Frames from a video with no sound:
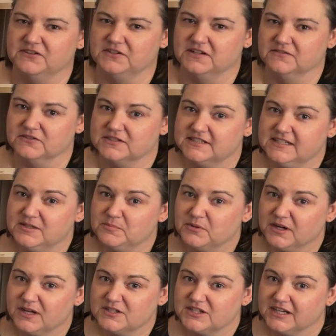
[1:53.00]
you never see a
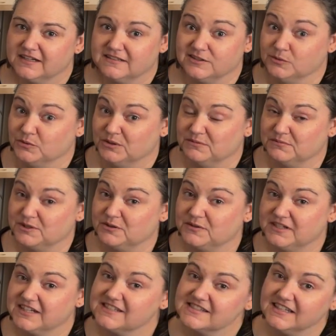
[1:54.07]
project, you won't know
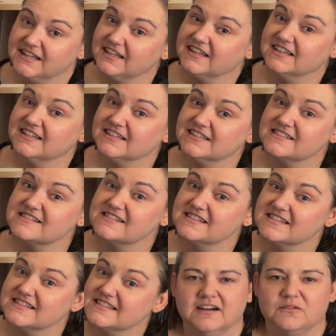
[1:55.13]
it
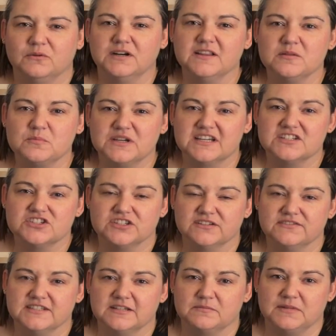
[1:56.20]
exists. One of the biggest
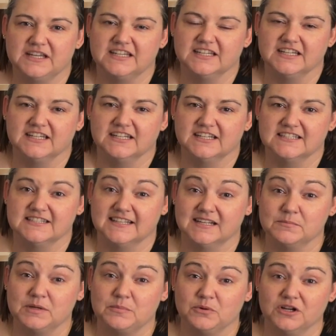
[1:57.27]
shifts I'm making is
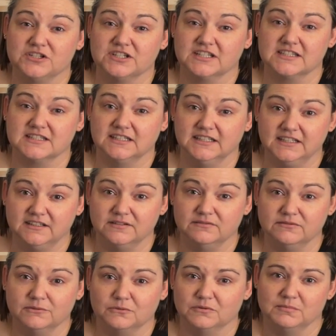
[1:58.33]
letting my projects
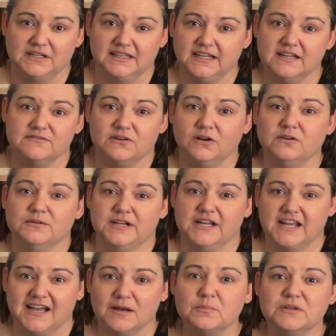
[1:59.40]
live where my life already
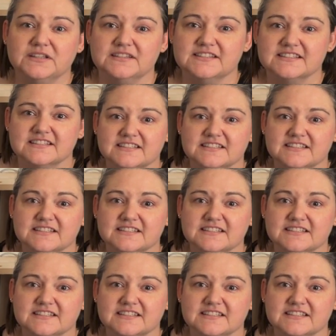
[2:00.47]
happens.